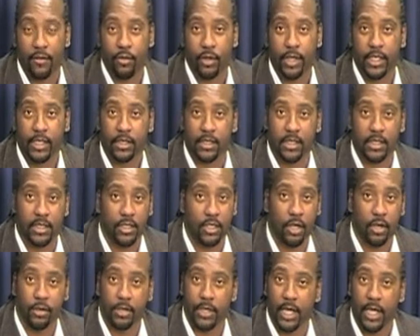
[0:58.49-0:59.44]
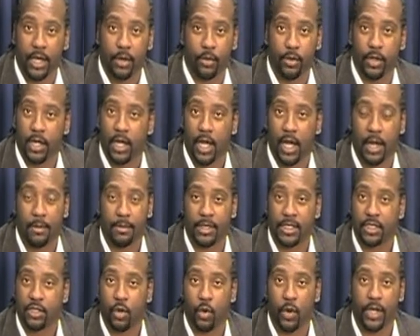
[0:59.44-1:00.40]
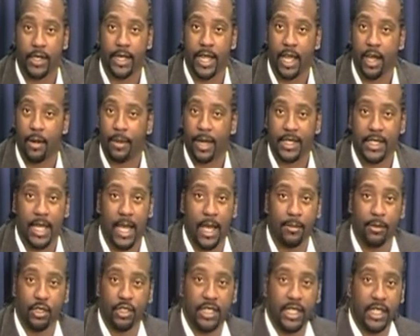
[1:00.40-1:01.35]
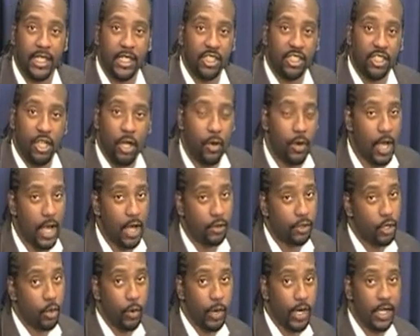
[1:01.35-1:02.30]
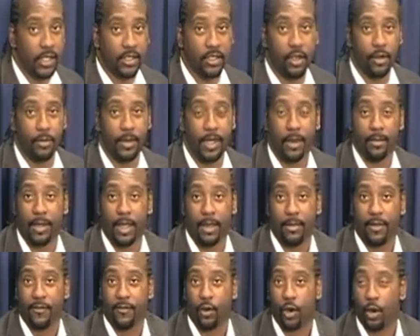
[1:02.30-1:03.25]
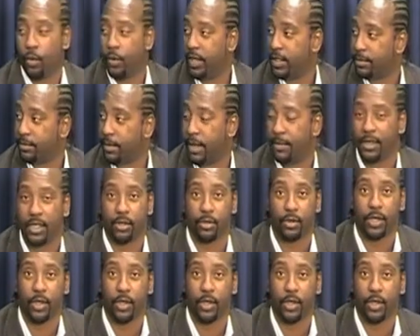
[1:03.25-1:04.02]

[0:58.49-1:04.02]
weeks. So yeah, well, it's going down. By the time you see this show, I don't know where it's going to be. It may be 4 weeks, maybe 3